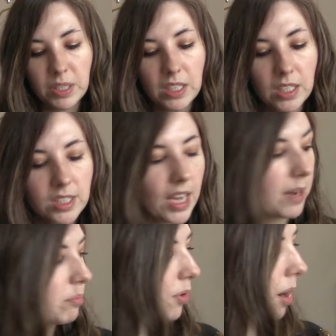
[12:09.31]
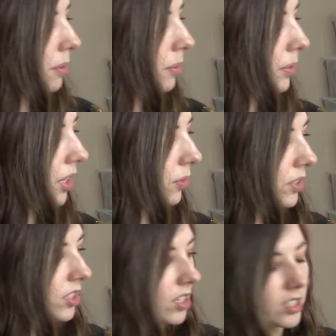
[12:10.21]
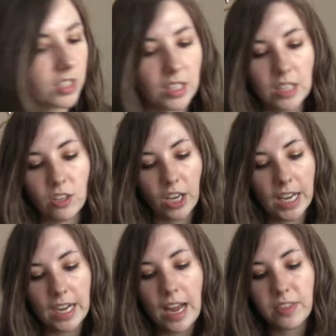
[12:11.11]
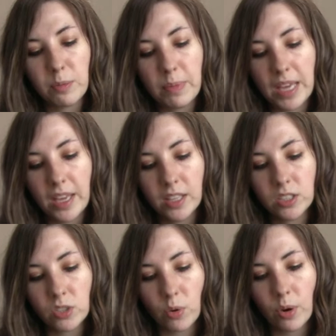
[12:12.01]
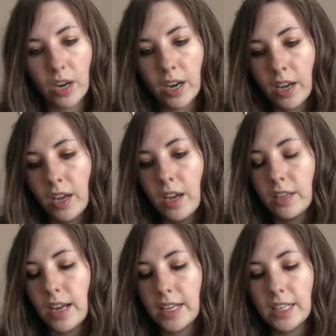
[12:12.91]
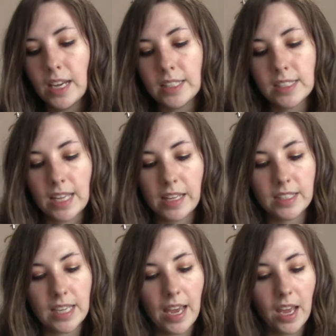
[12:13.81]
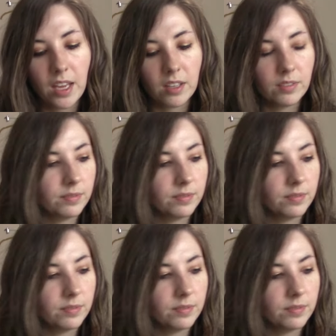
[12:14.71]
piece, I probably would just either get it at the bins or 99 cent day.